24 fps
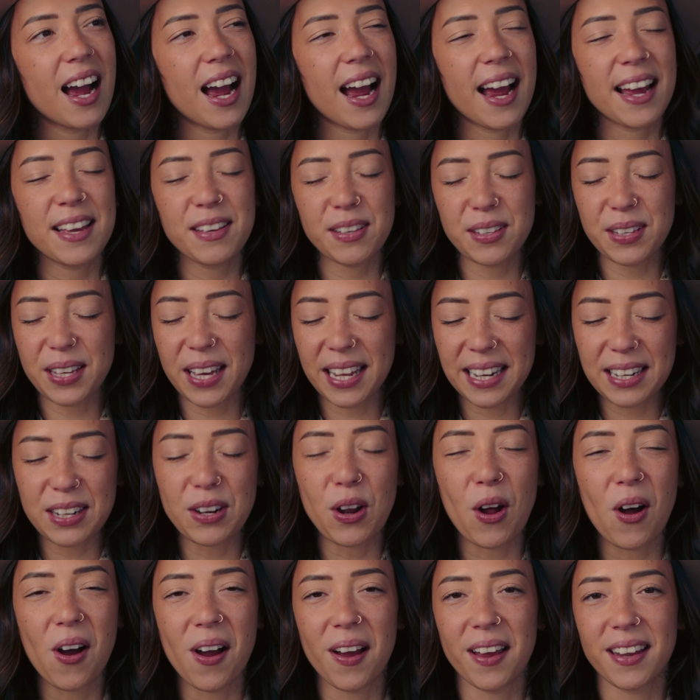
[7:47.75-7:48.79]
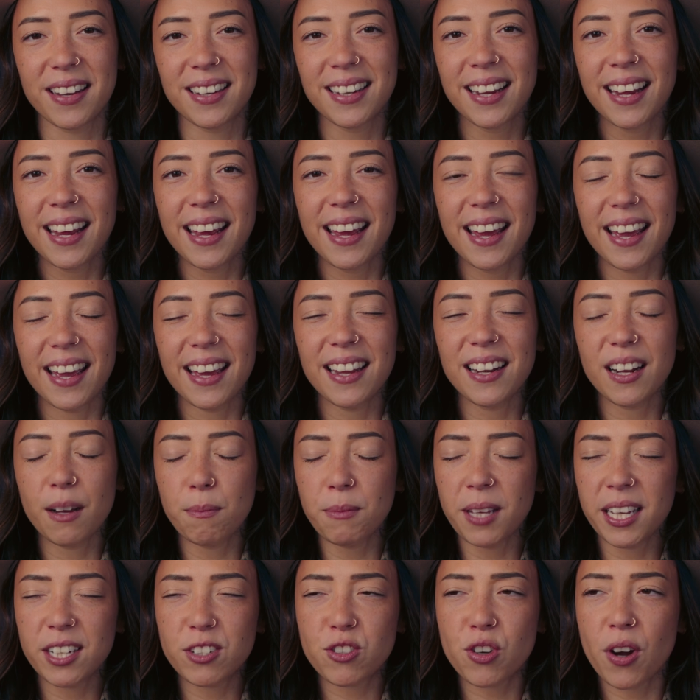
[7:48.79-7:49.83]
I get it on and
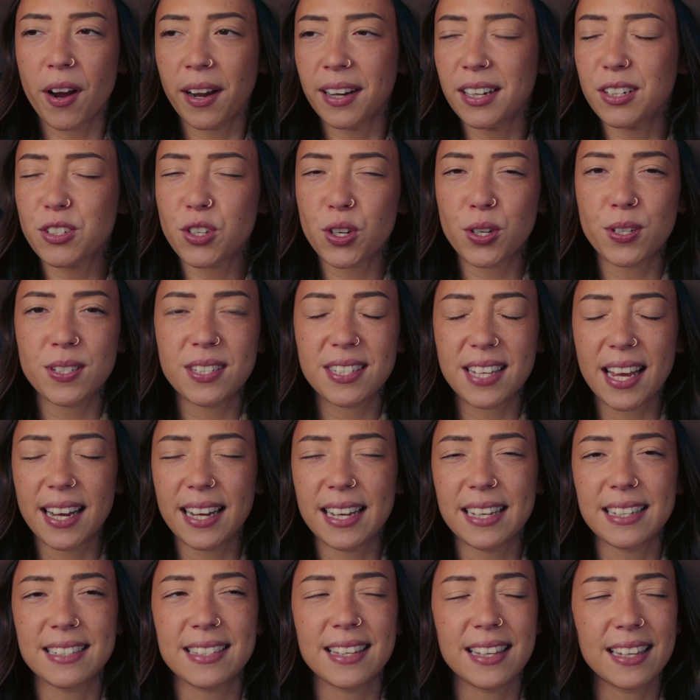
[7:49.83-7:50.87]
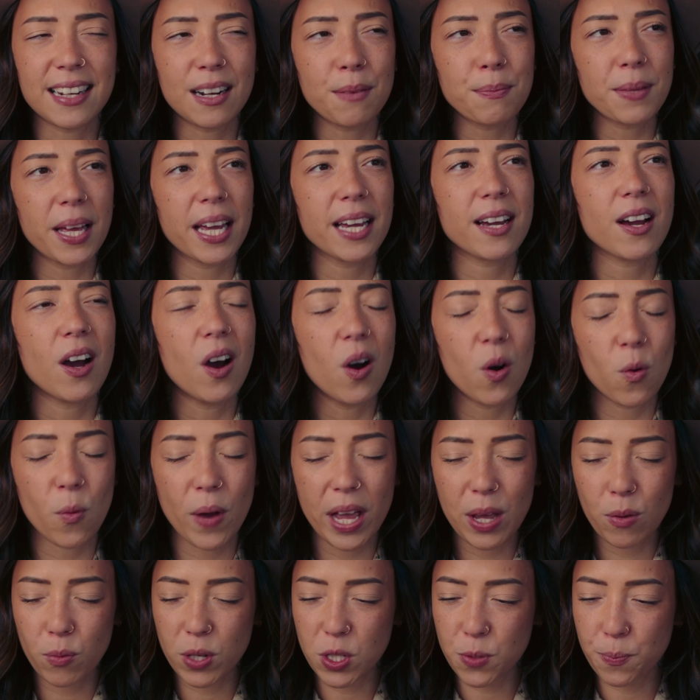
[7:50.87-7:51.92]
I'm like trying to turn settings, and then I'm like, oh
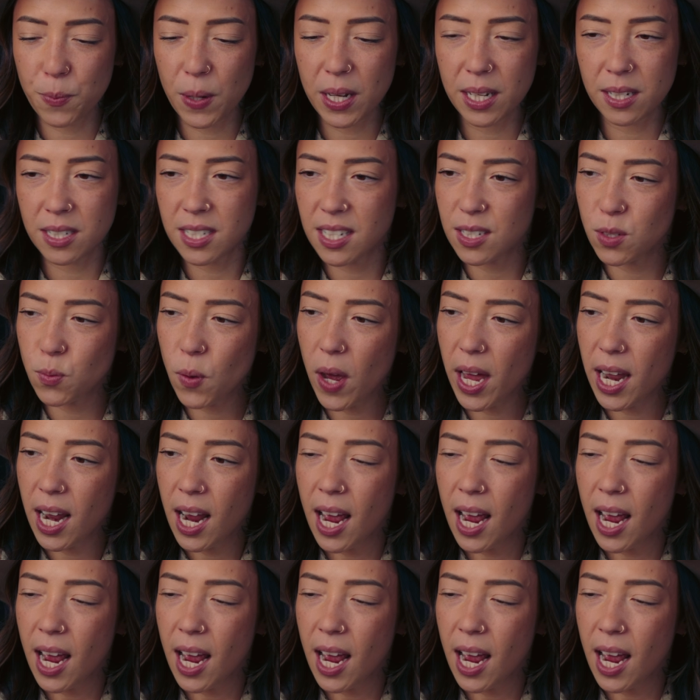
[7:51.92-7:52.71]
wait, which button does what?